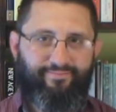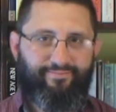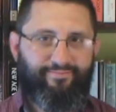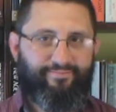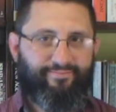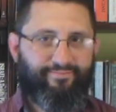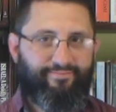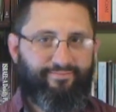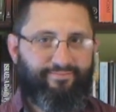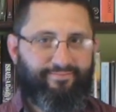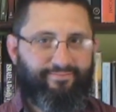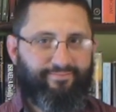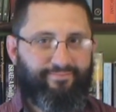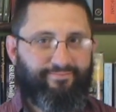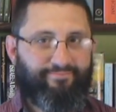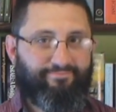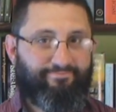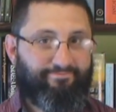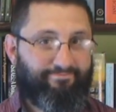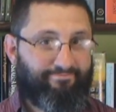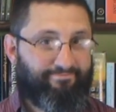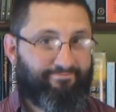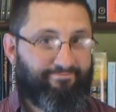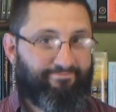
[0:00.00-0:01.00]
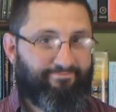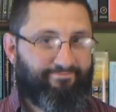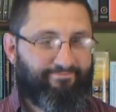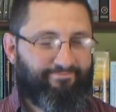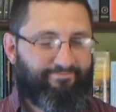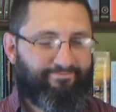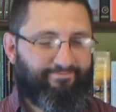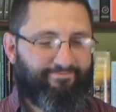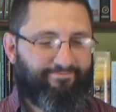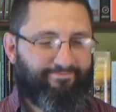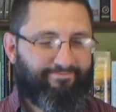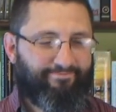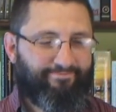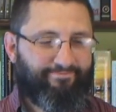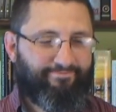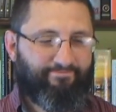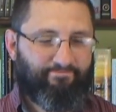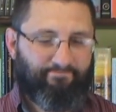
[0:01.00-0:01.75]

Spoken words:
(silence)